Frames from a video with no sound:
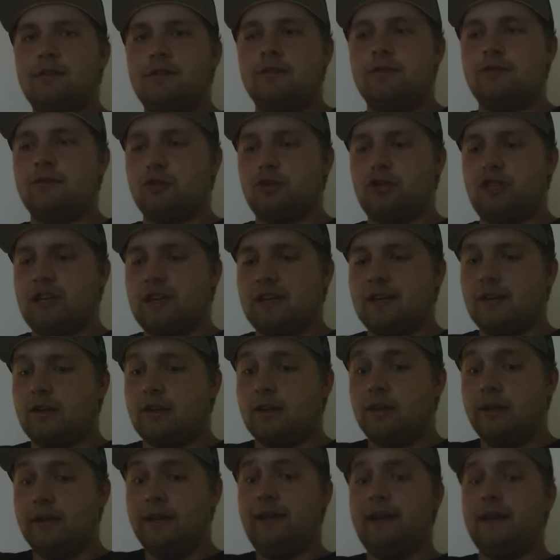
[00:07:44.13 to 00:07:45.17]
So she had to
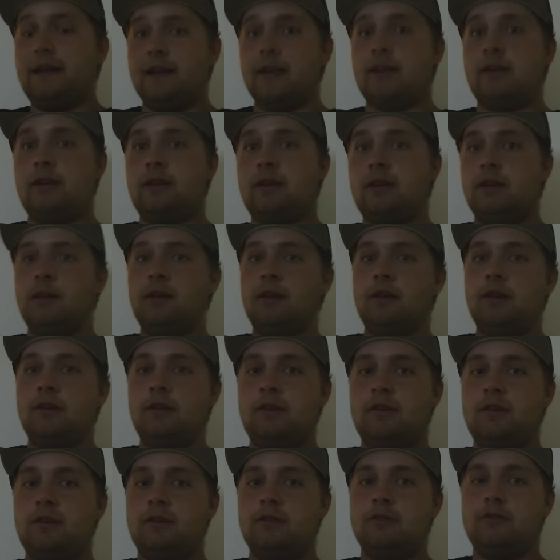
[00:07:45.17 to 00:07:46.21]
clean it.
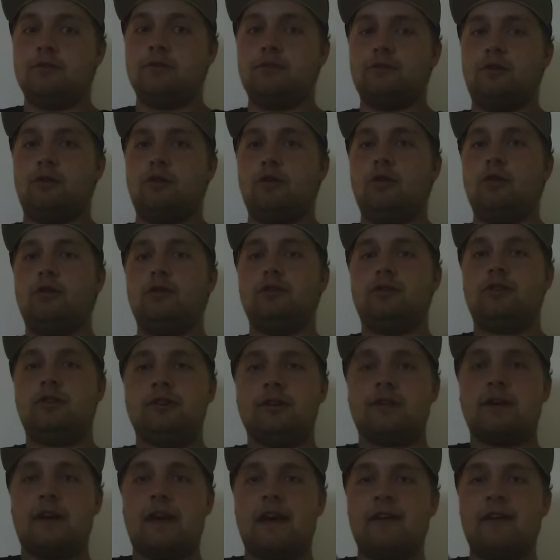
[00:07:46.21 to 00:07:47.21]
So took